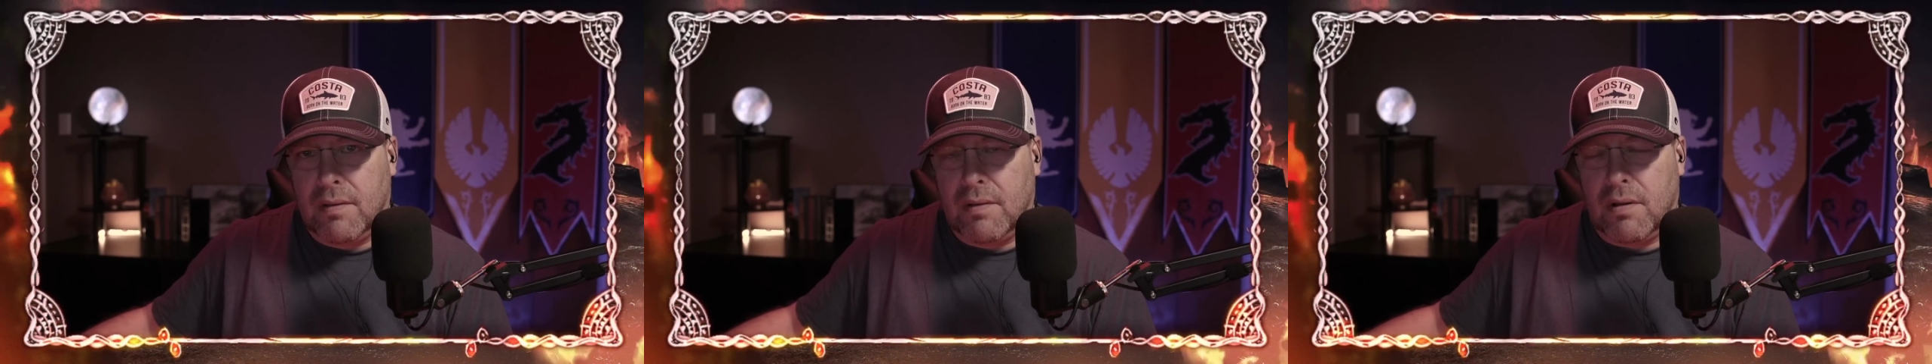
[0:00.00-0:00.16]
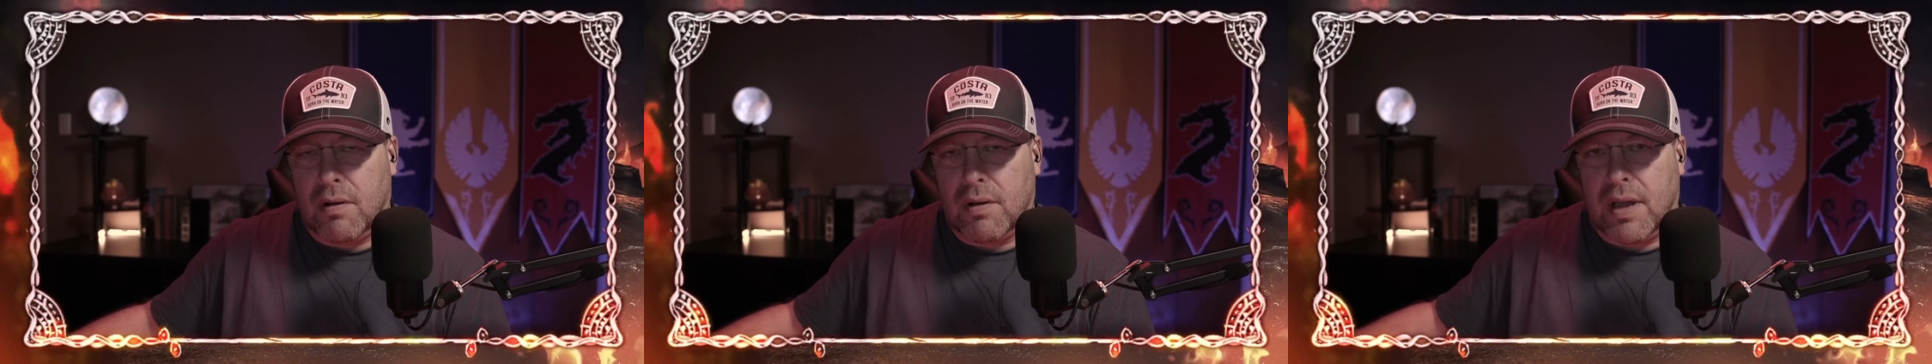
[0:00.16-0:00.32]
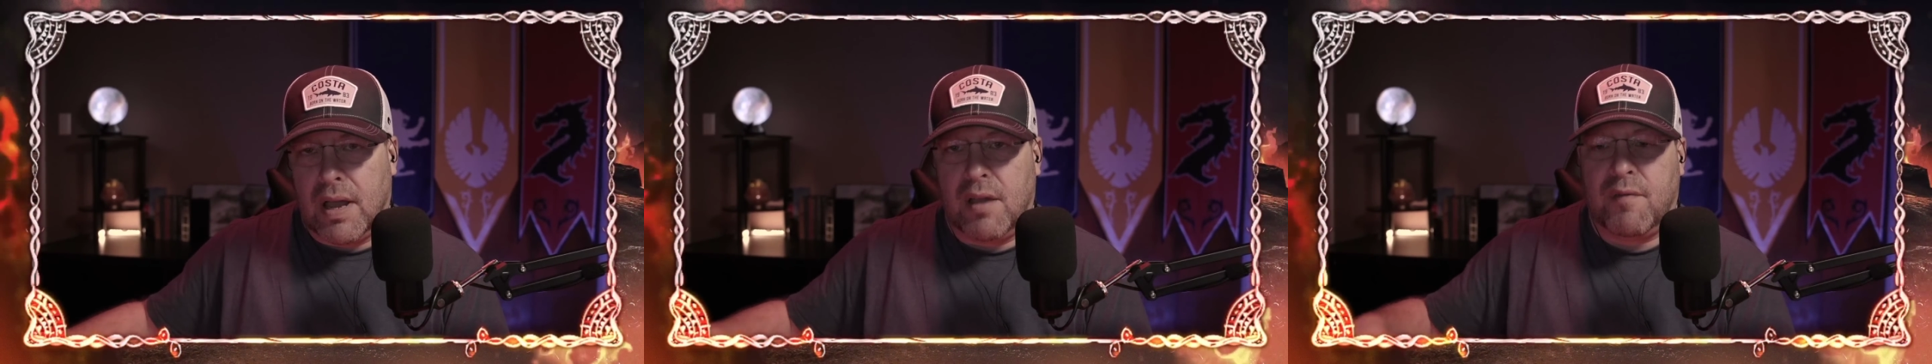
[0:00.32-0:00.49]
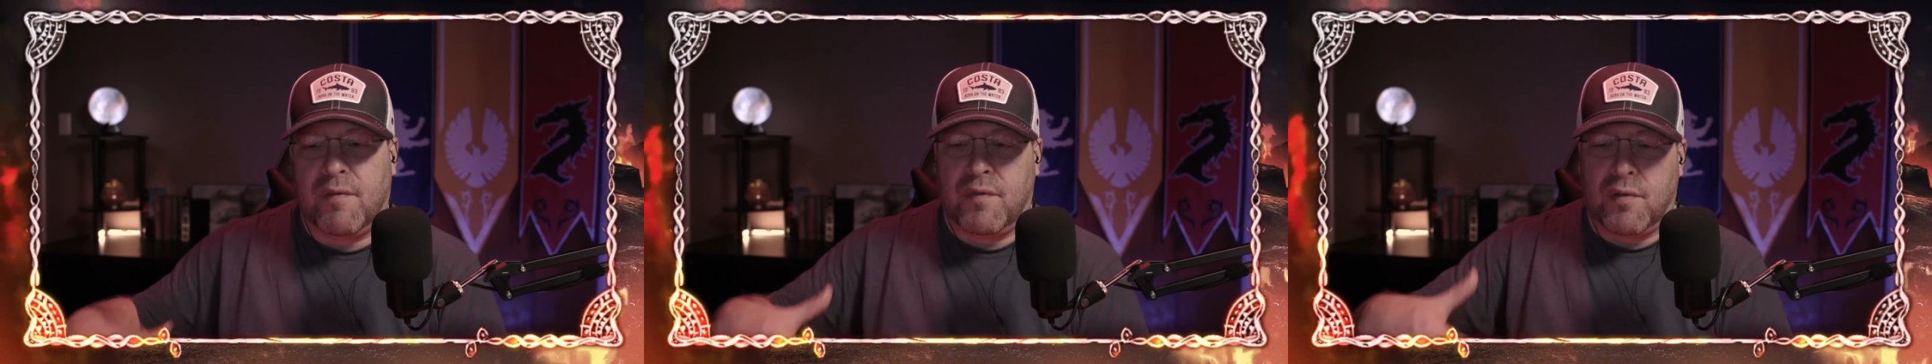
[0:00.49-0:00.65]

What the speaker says: okay, for